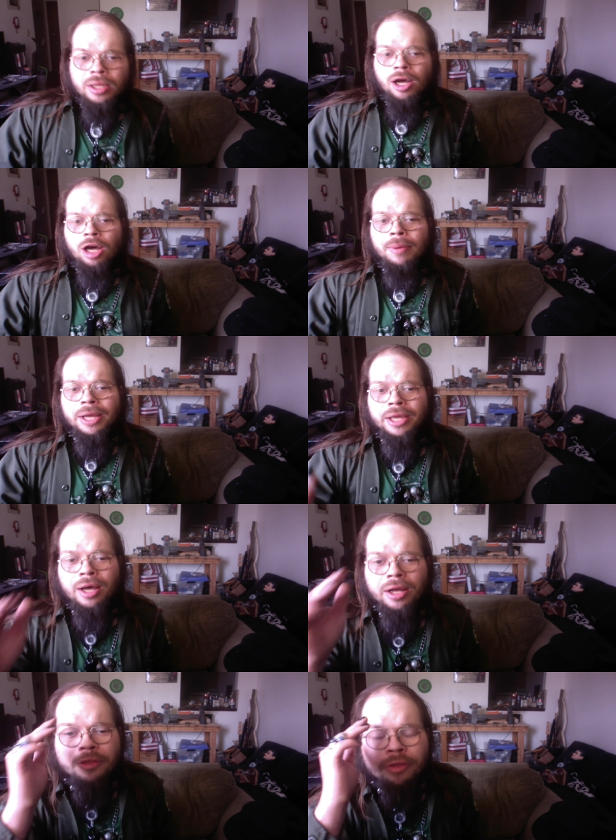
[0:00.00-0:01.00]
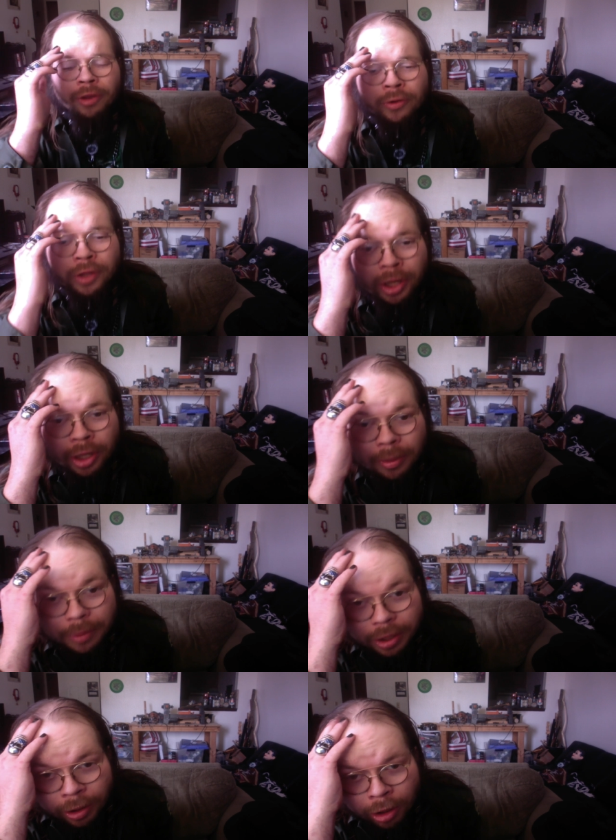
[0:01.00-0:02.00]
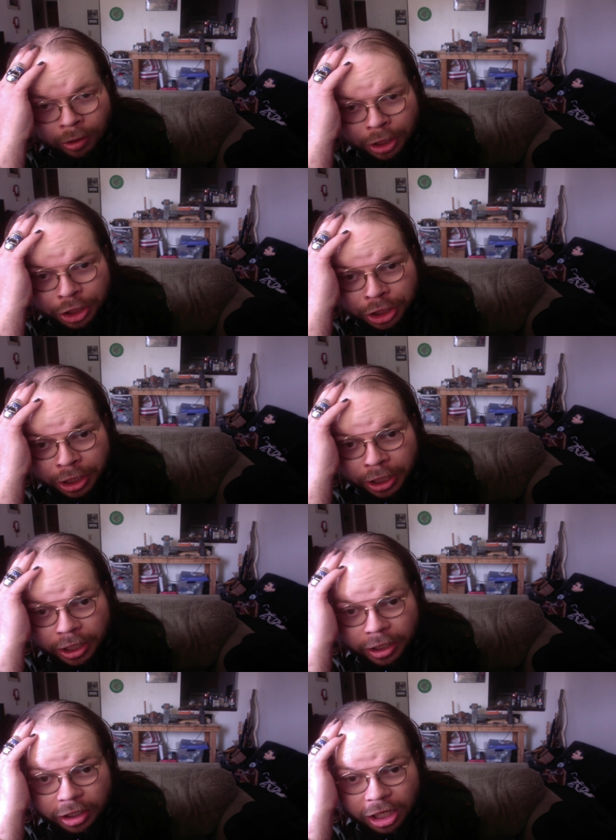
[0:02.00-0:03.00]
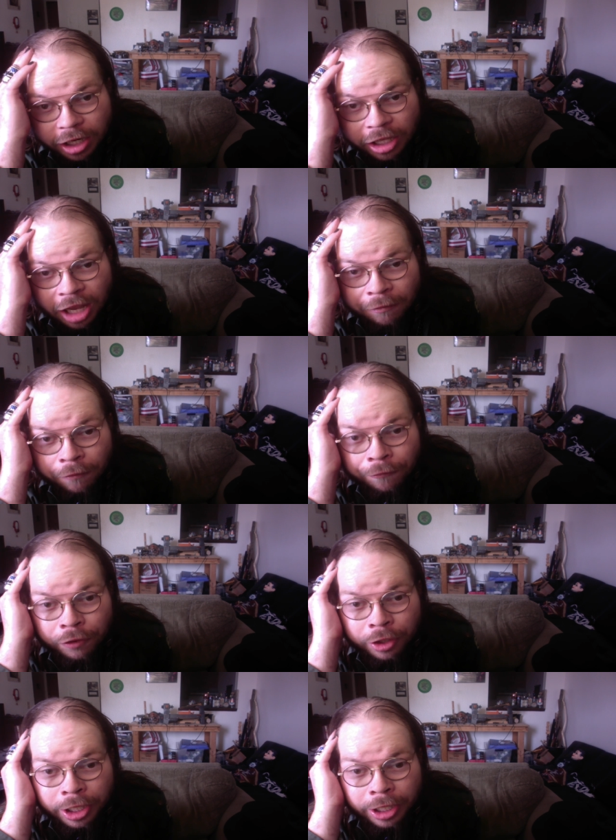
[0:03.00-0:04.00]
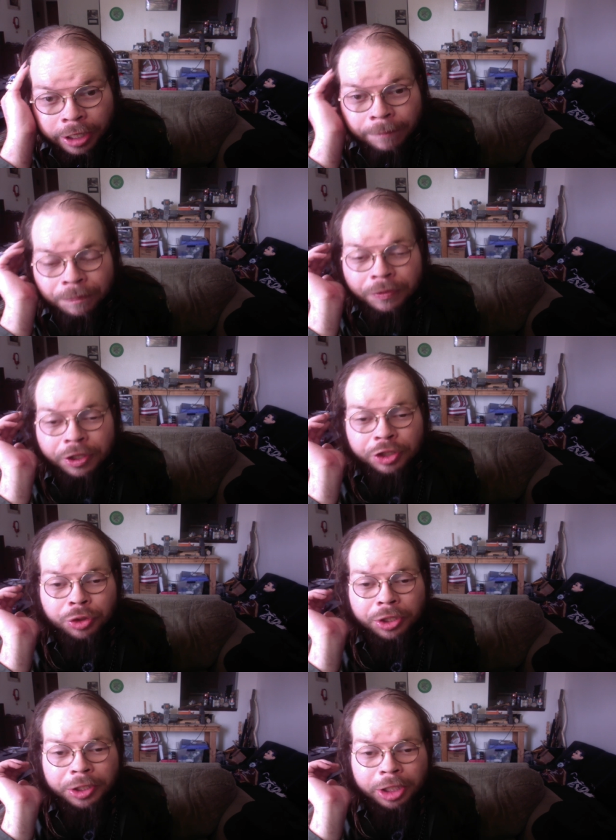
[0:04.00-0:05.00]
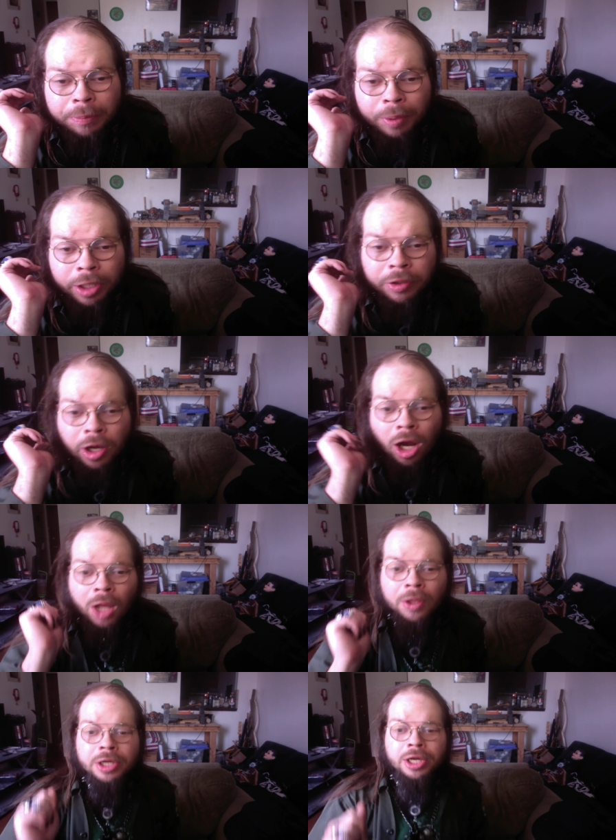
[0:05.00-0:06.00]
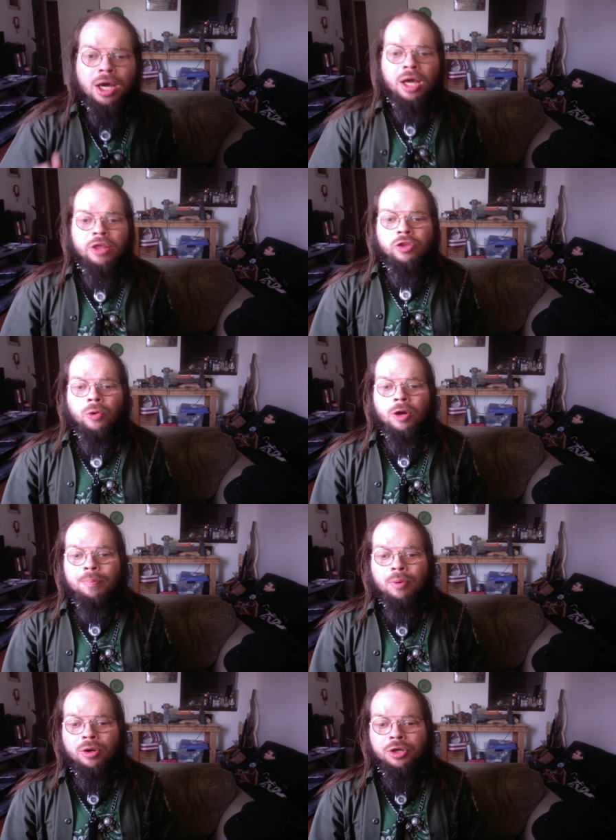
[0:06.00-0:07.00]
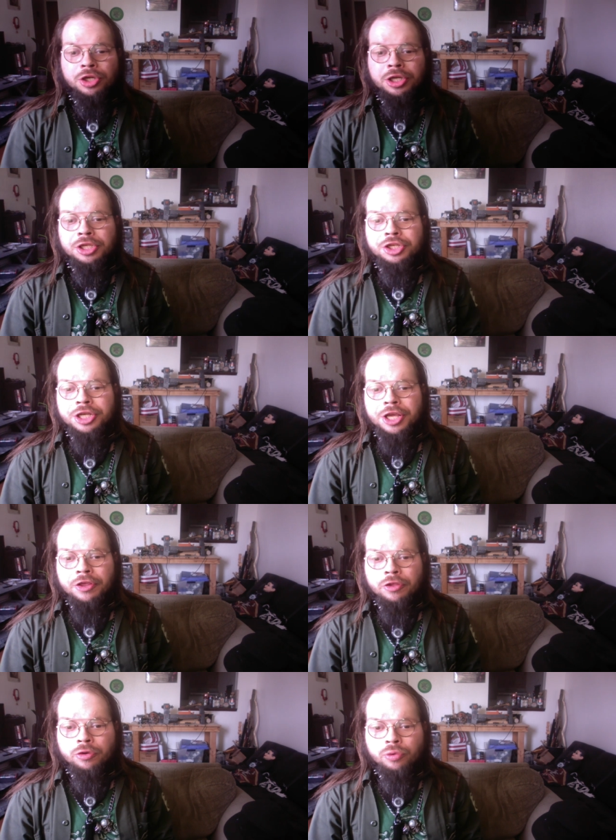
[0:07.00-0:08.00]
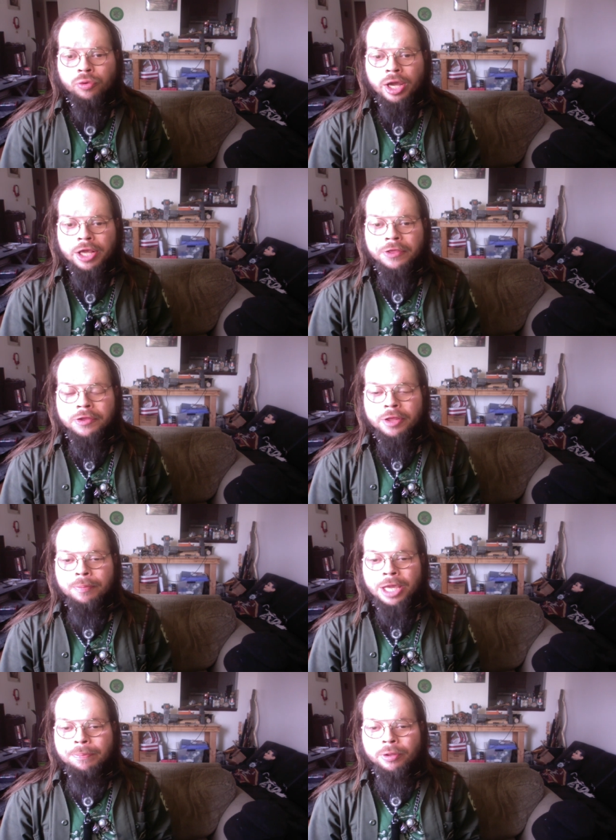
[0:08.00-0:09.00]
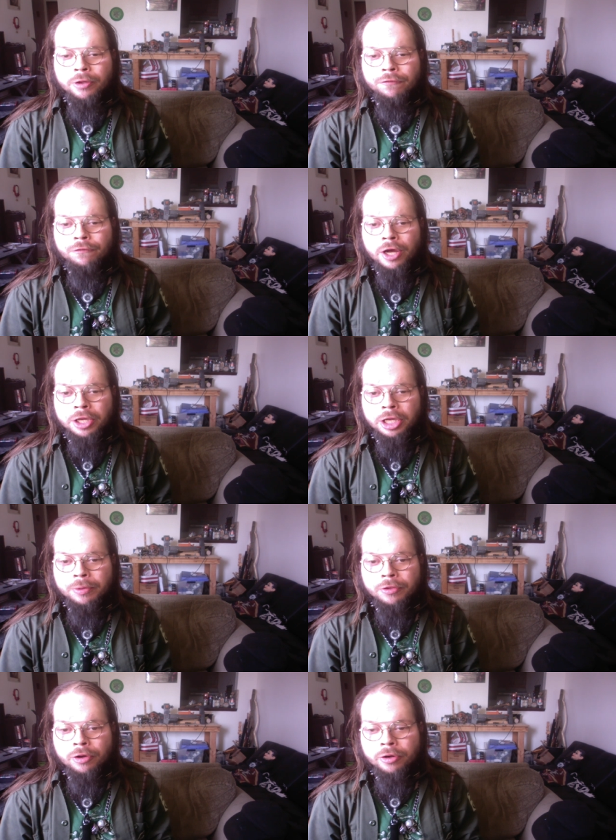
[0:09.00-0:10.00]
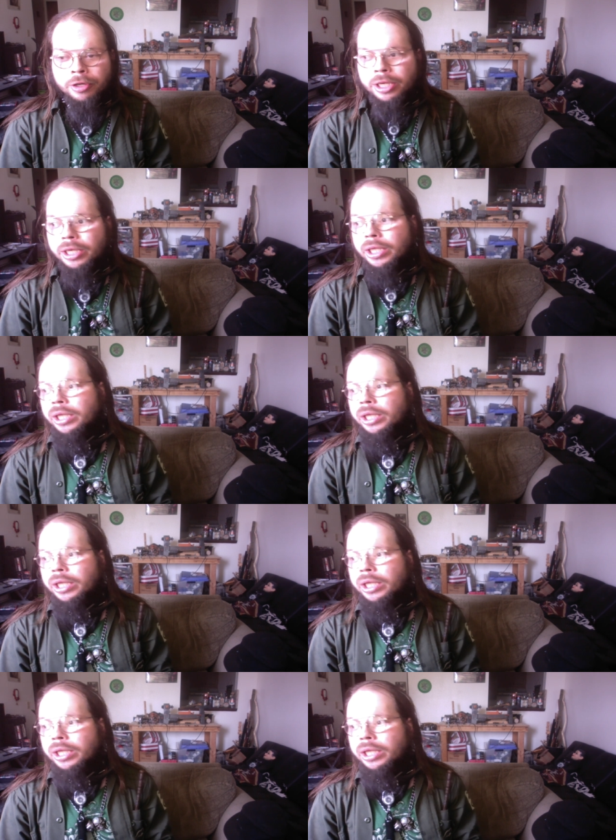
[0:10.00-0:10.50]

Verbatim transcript: Oh my god, so dumb. Holy shit. N- never forget. They're trying to compare the Holocaust to abortion. Jesus Christ, these people are fucking retarded.